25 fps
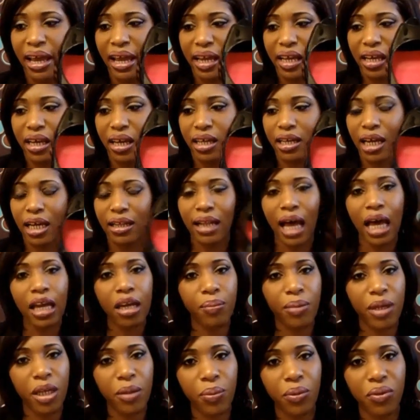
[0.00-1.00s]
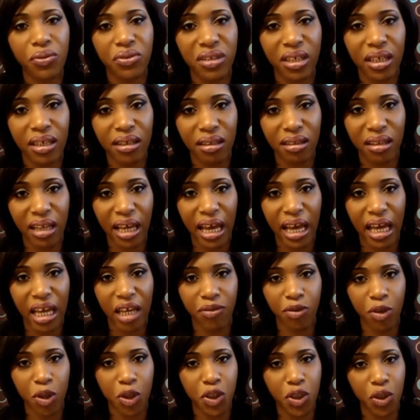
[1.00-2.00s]
and a lot of people think that
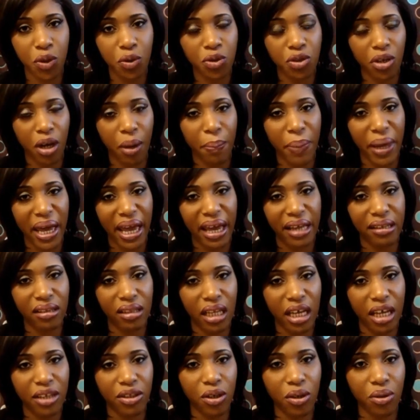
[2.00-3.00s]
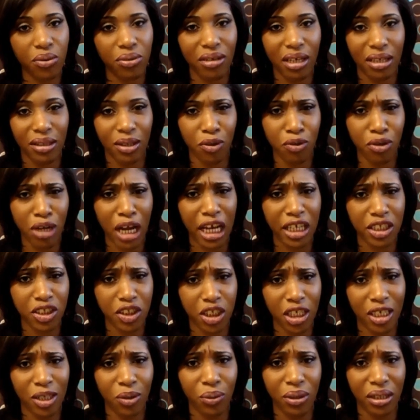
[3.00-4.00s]
if your shoes are patent leather that they're not
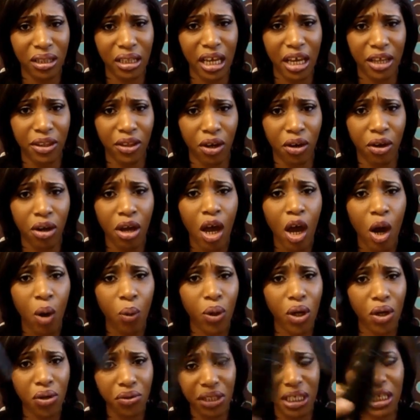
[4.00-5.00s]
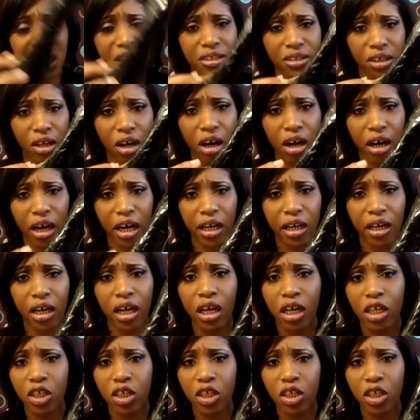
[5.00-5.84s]
genuine leather. Well, these are.